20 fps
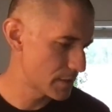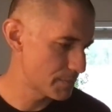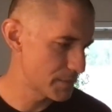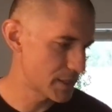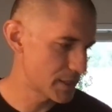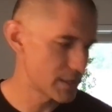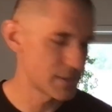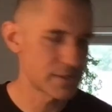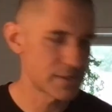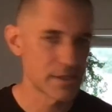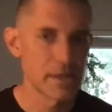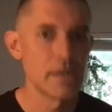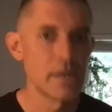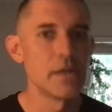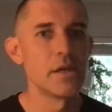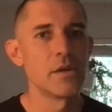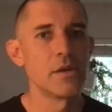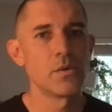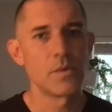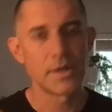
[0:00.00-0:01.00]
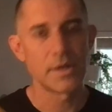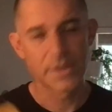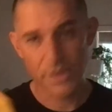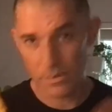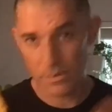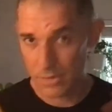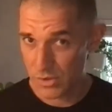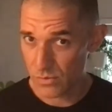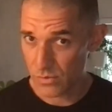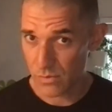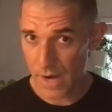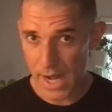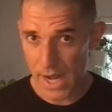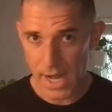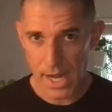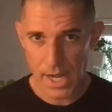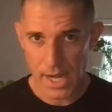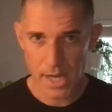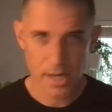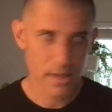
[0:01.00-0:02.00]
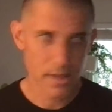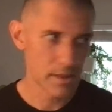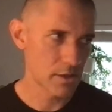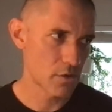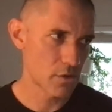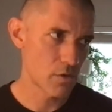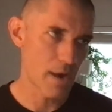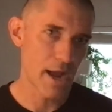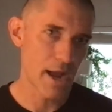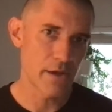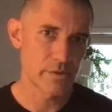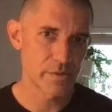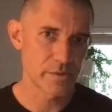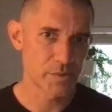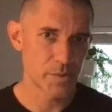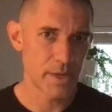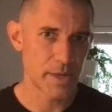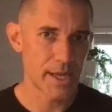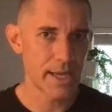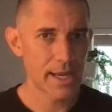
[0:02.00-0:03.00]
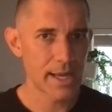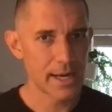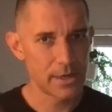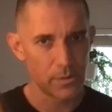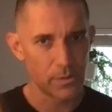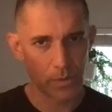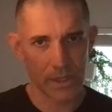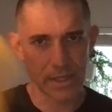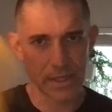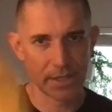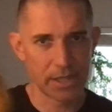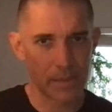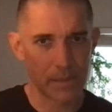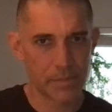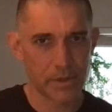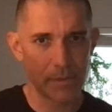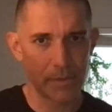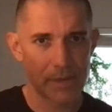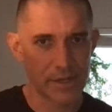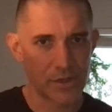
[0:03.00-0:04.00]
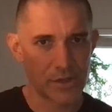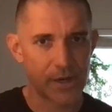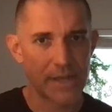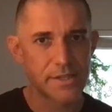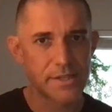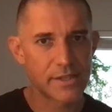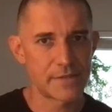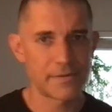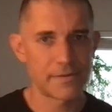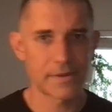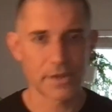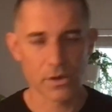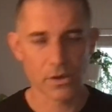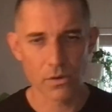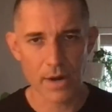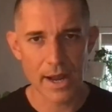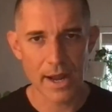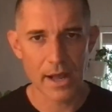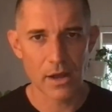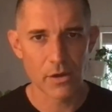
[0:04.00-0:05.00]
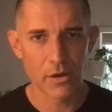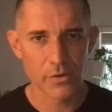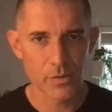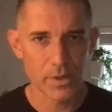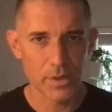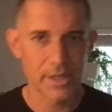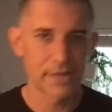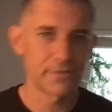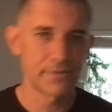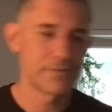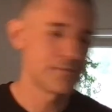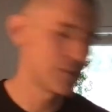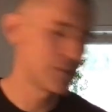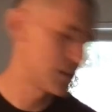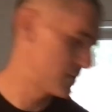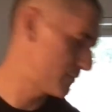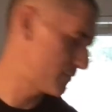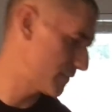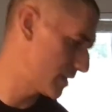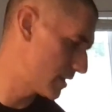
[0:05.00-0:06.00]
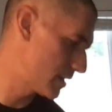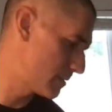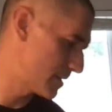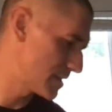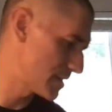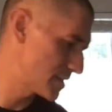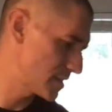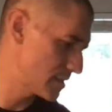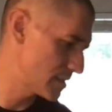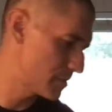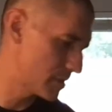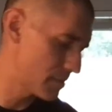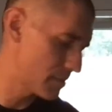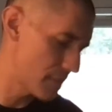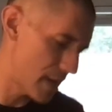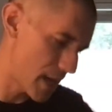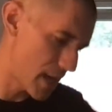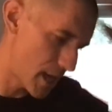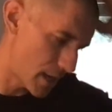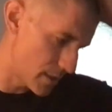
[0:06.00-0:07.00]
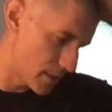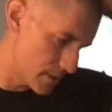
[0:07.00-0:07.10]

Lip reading: Because we had so much rain, the ground was wet. I didn't want to dump all my dry stuff on the ground while I inflated my sleeping pad.